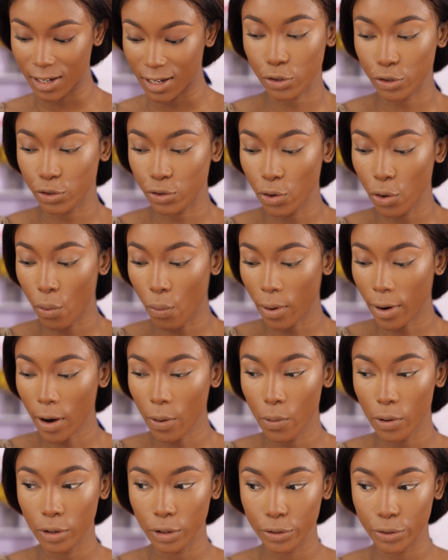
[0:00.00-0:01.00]
So what I
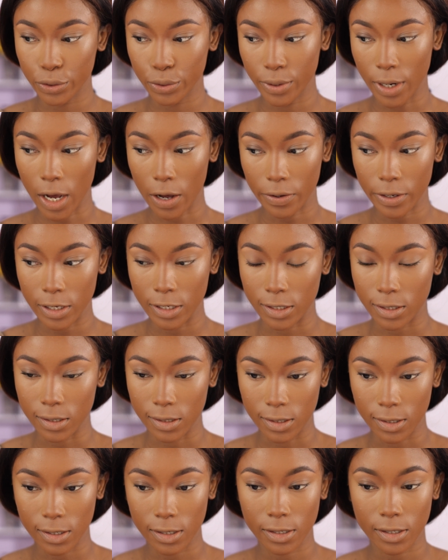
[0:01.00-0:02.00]
want to do now is
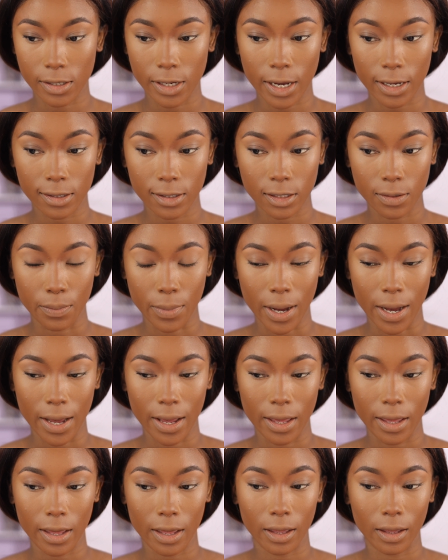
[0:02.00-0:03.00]
to set
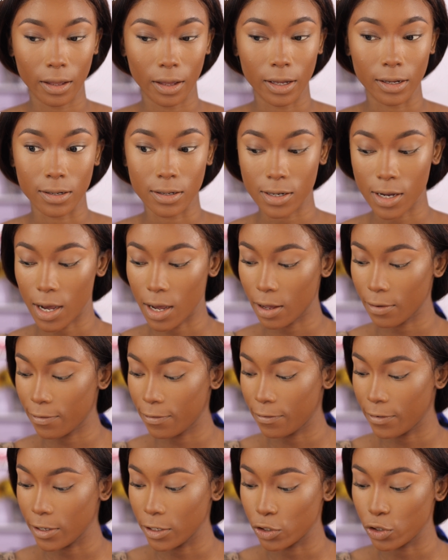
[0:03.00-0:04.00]
my entire
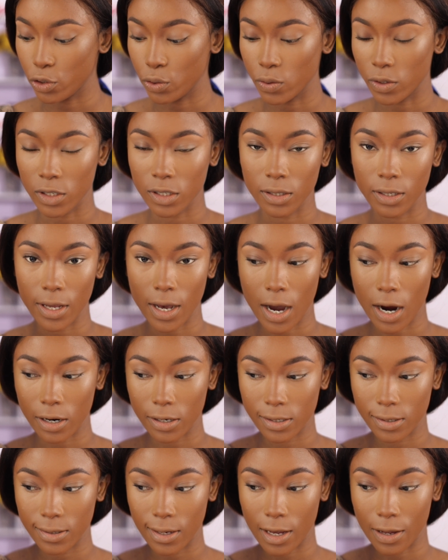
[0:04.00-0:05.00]
face using the
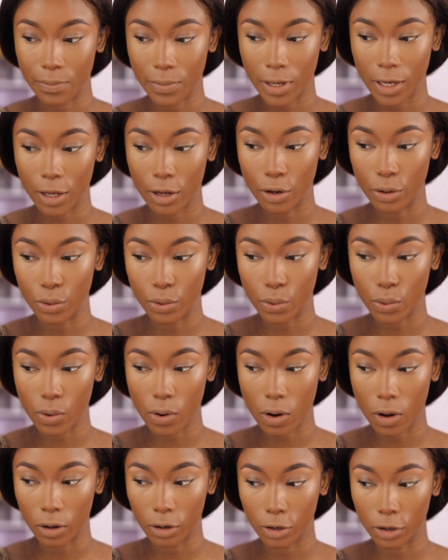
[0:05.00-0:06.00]
RCMA No
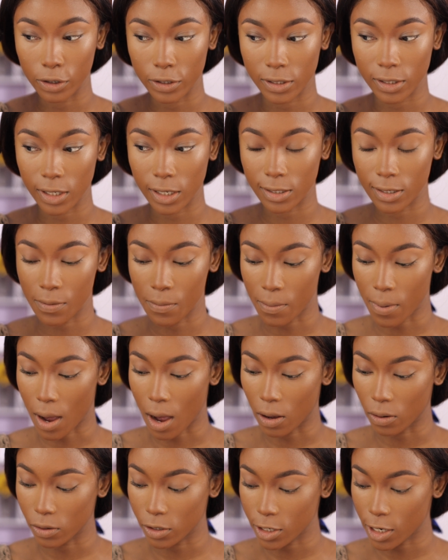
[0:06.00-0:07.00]
Color setting
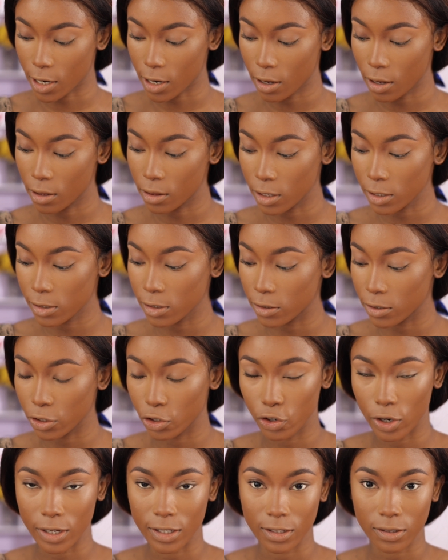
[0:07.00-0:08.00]
powder, and this is a
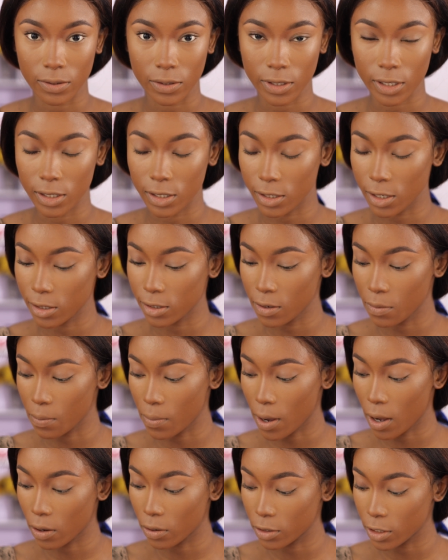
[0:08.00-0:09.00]
translucent setting
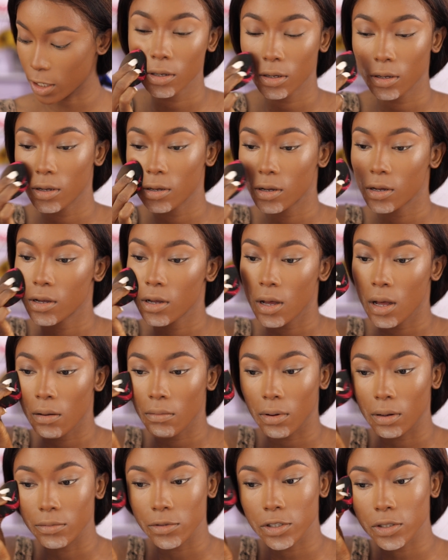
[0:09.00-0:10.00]
powder.
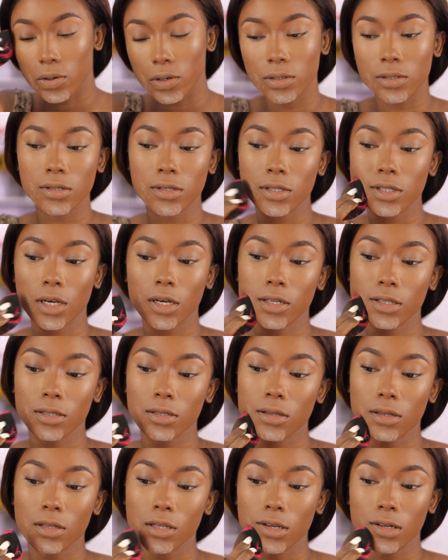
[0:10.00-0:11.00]
But I'm just going to set
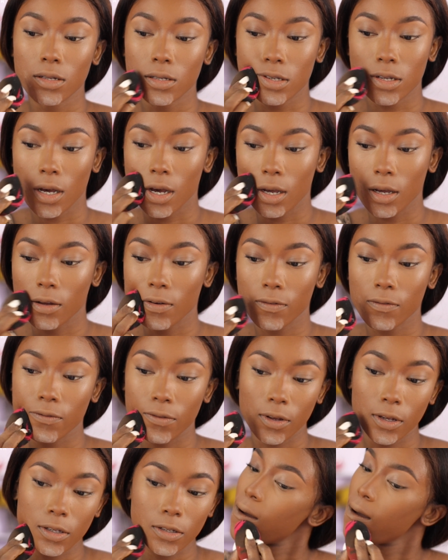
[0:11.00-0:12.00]
the entire
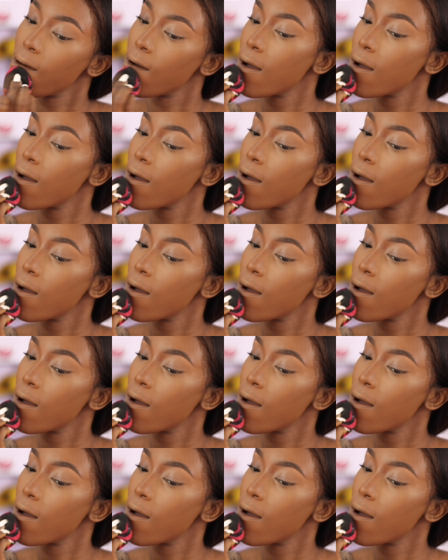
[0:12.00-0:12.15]
face.